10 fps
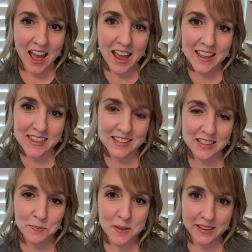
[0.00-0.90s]
Hi, this
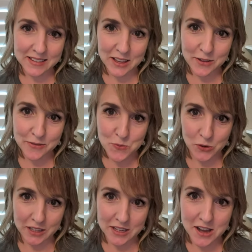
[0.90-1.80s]
is Melissa from
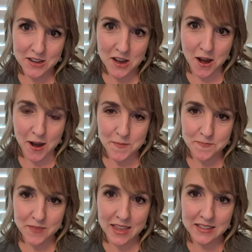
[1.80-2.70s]
Working on
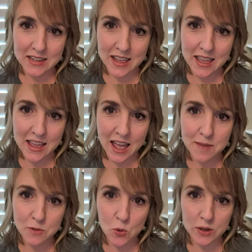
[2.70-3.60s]
Calm, and today
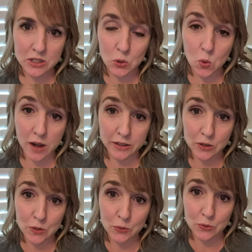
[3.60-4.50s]
I'm going to walk
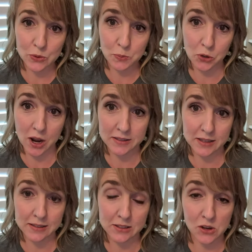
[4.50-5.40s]
you through the
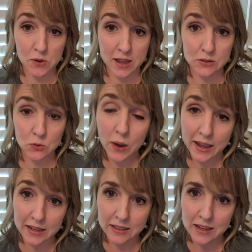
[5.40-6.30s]
process known as
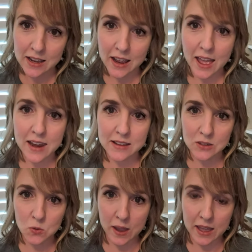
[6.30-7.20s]
RAIN, and it's
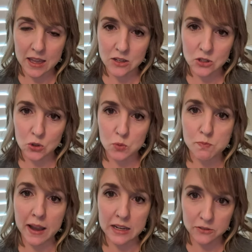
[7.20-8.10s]
a way to
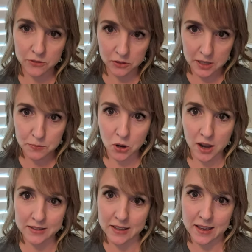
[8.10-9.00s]
mindfully
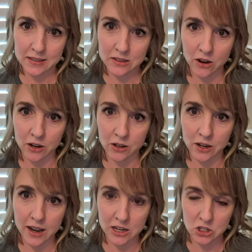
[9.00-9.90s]
process our
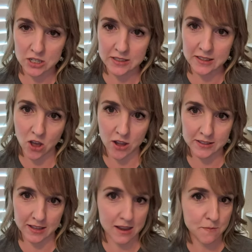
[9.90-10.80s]
anxious
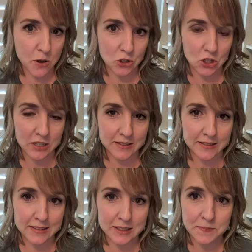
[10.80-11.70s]
thoughts and
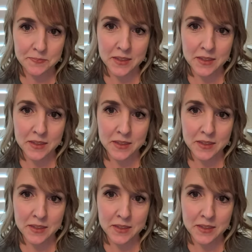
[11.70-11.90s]
emotions.